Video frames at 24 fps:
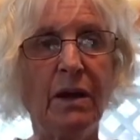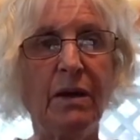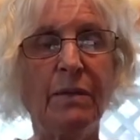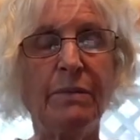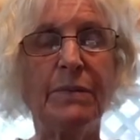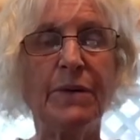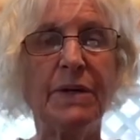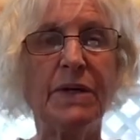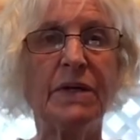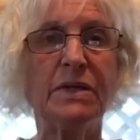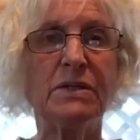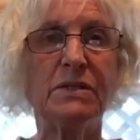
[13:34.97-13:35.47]

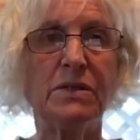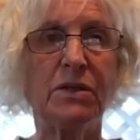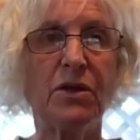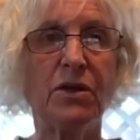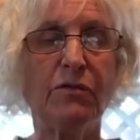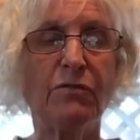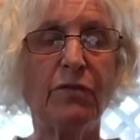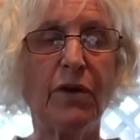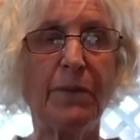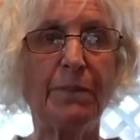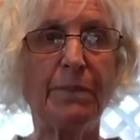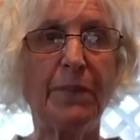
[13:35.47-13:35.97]
because they're
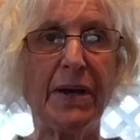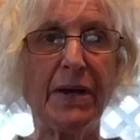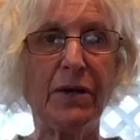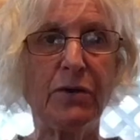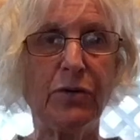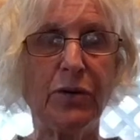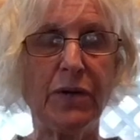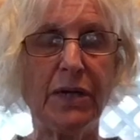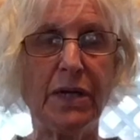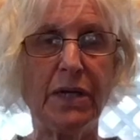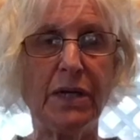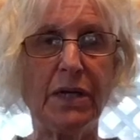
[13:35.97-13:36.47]
run by
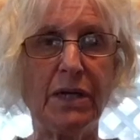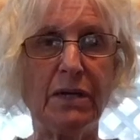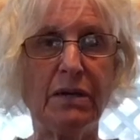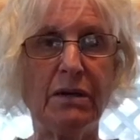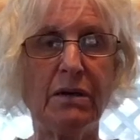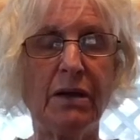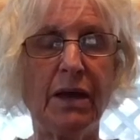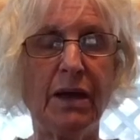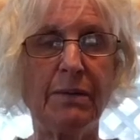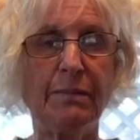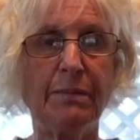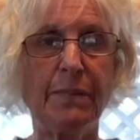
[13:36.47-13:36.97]
greed
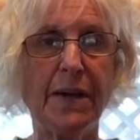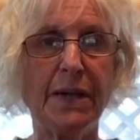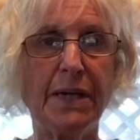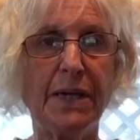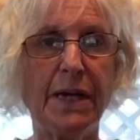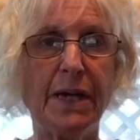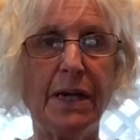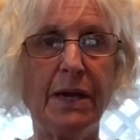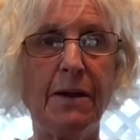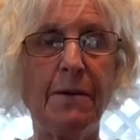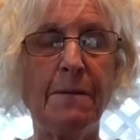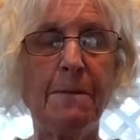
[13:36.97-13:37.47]
and
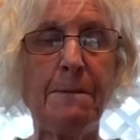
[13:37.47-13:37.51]
money.